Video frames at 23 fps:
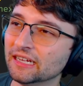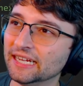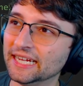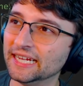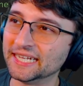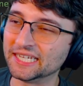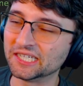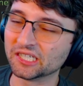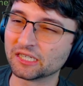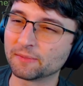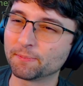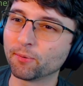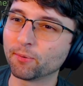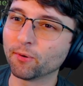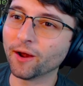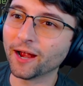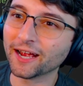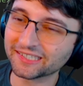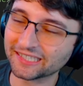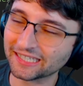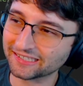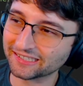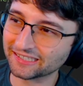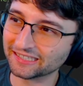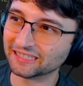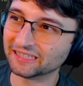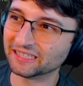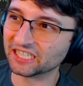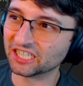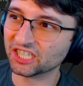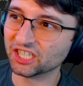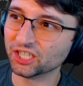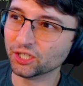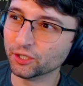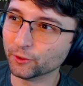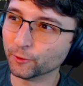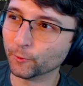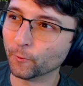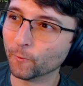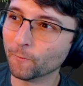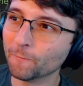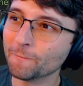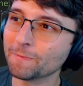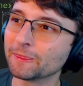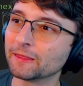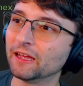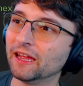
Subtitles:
it's just processing the queue